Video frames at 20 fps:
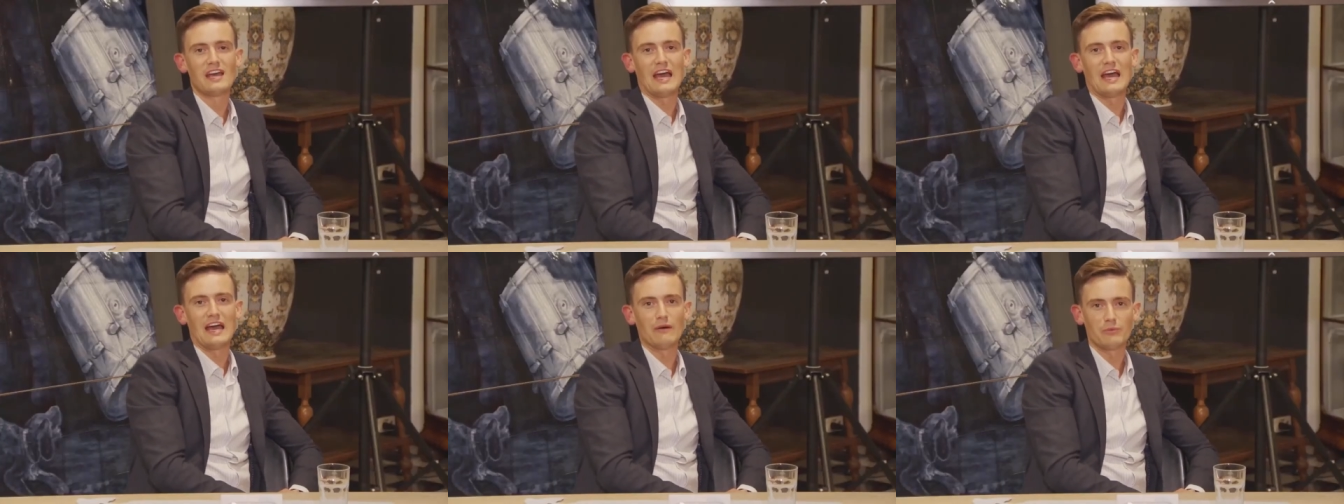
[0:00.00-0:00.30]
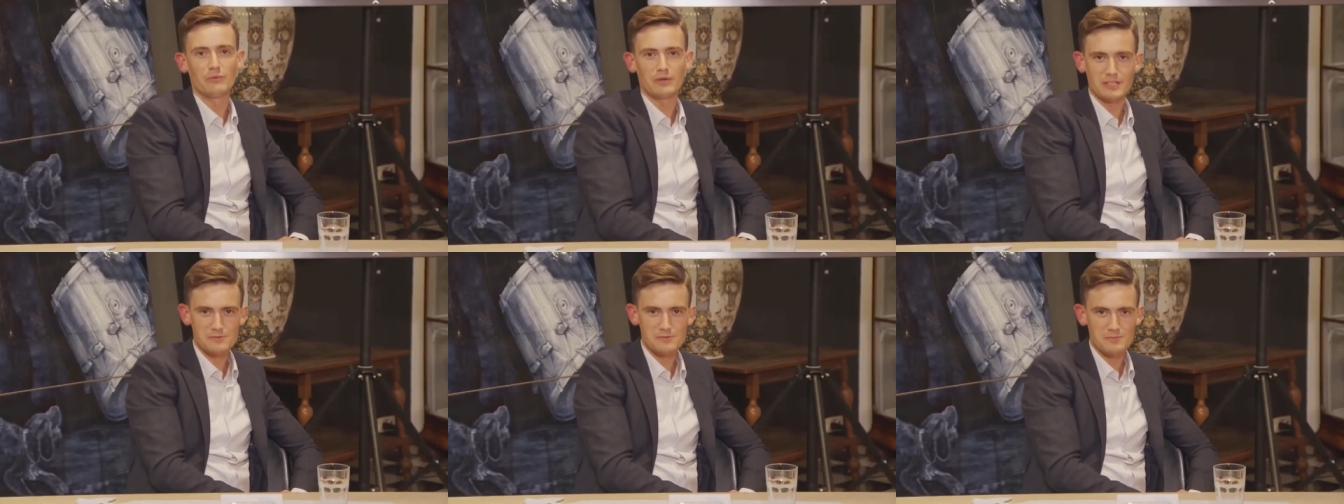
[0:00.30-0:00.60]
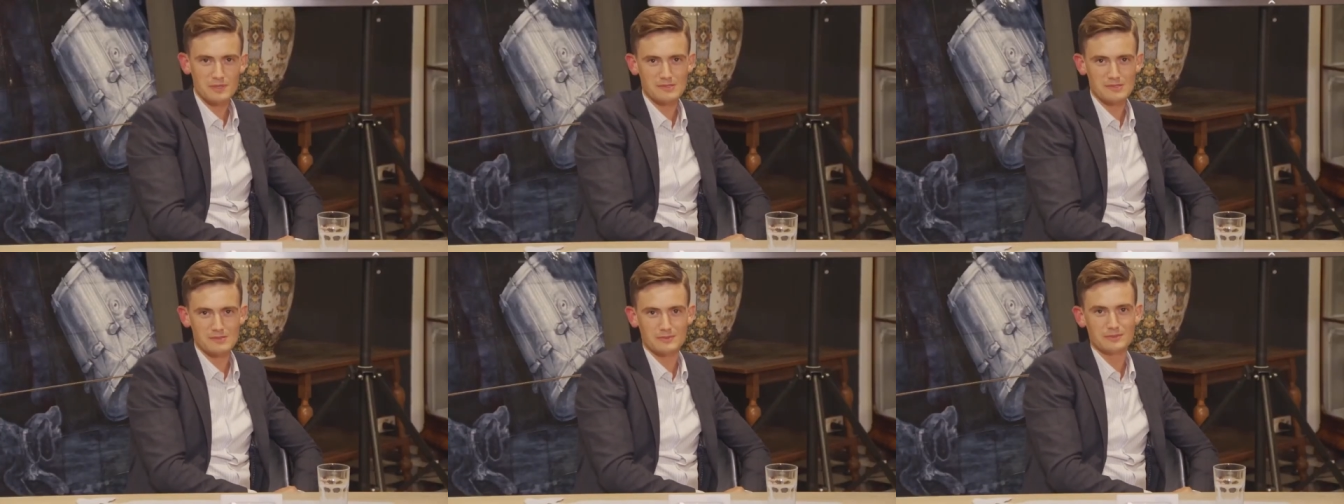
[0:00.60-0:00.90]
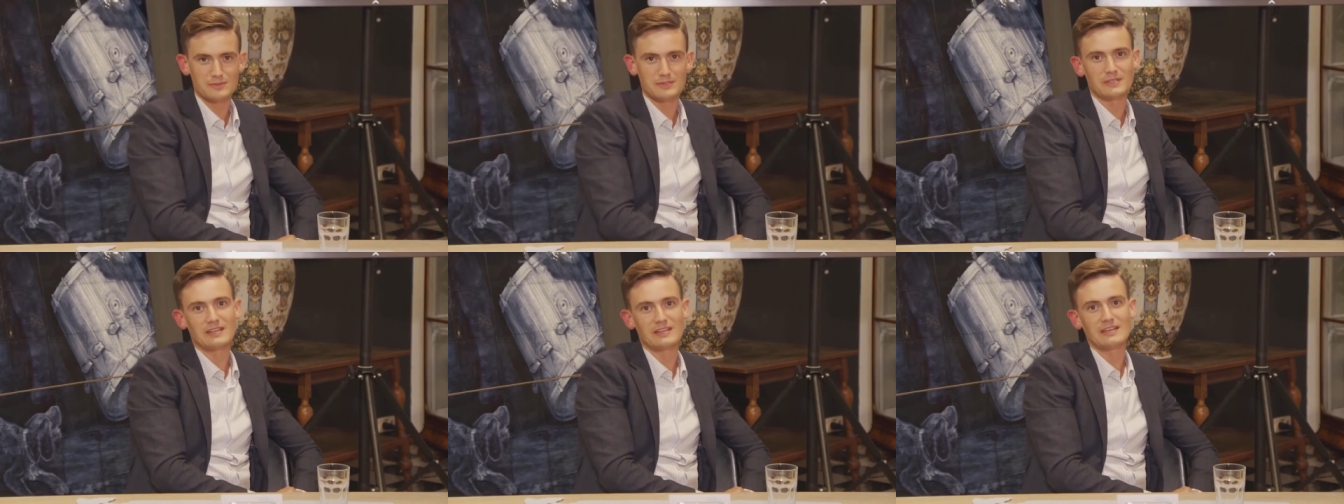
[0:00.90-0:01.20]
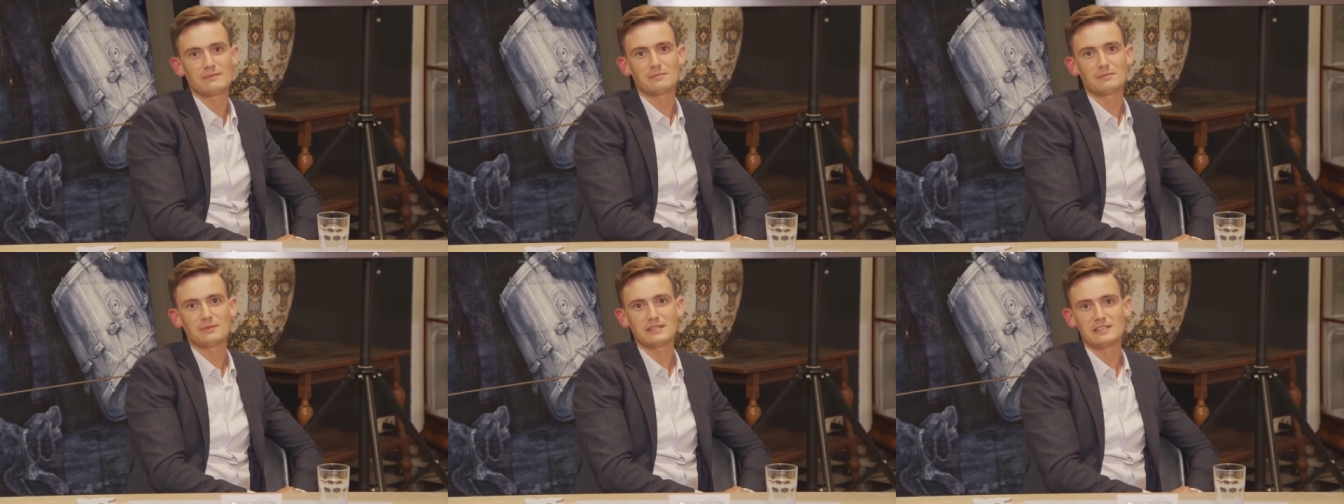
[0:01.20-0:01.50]
And when it's possible
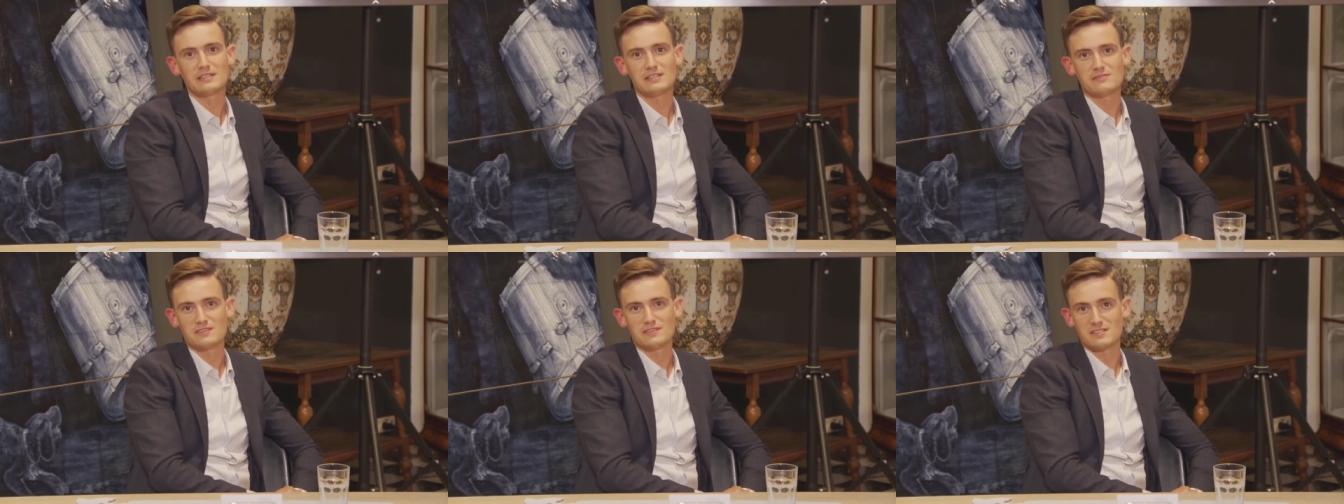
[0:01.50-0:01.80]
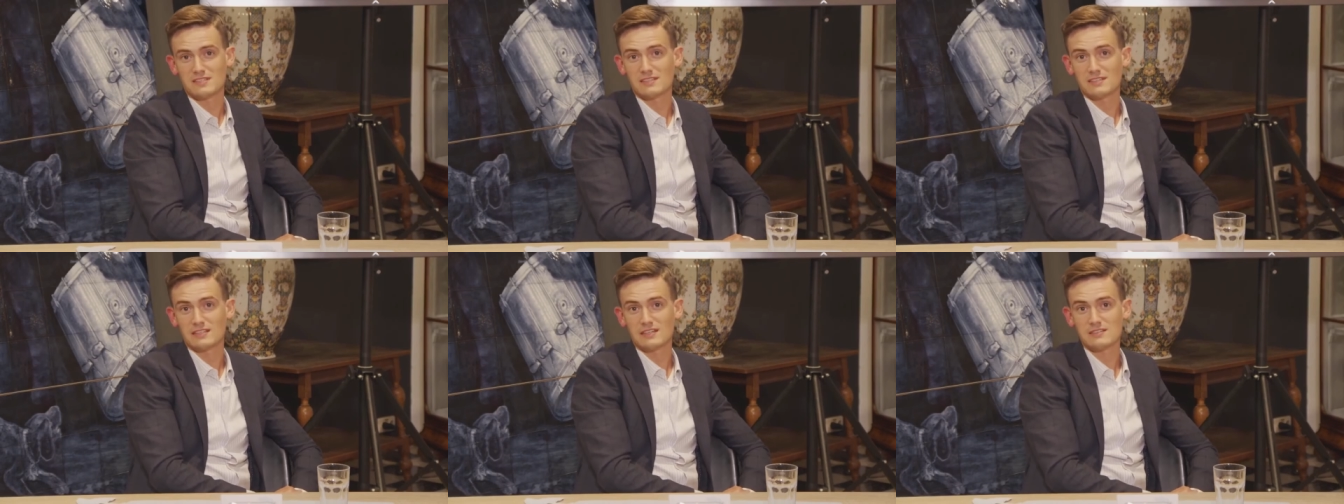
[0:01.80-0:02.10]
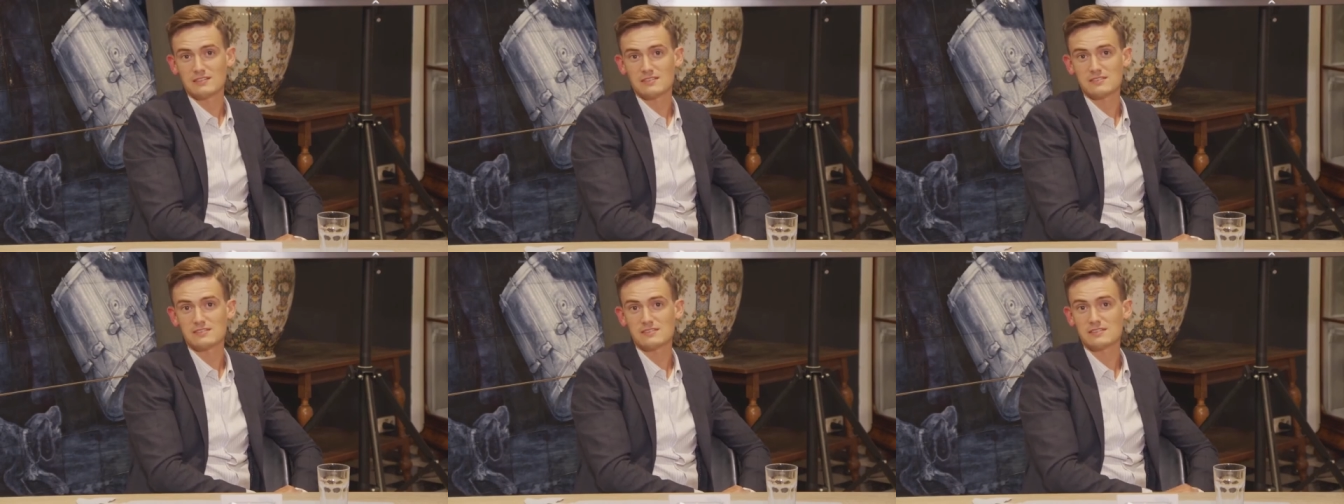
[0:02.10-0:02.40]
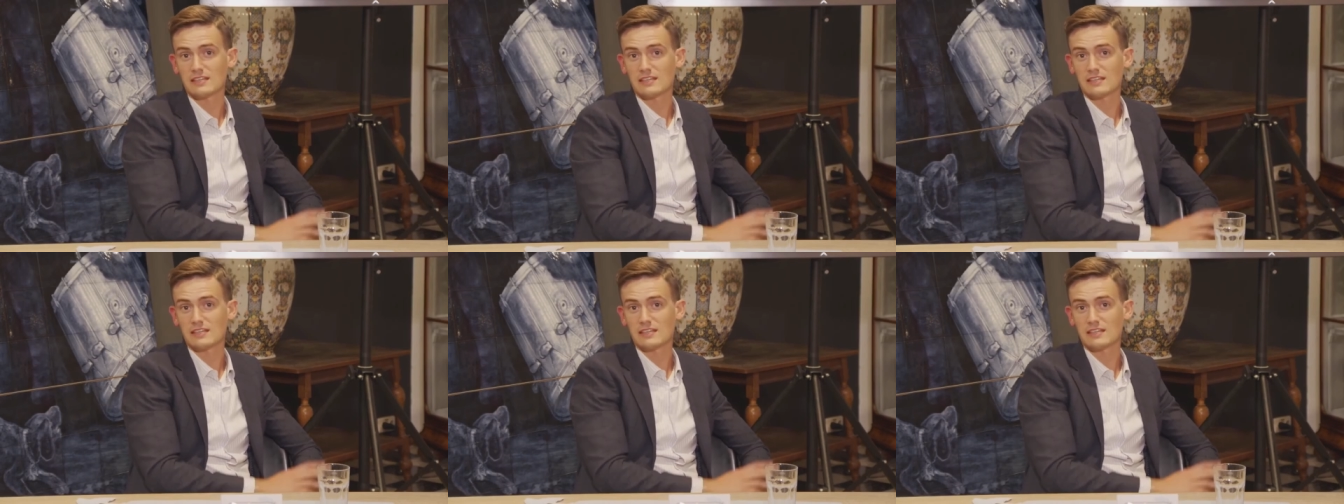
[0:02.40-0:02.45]
again, please visit us.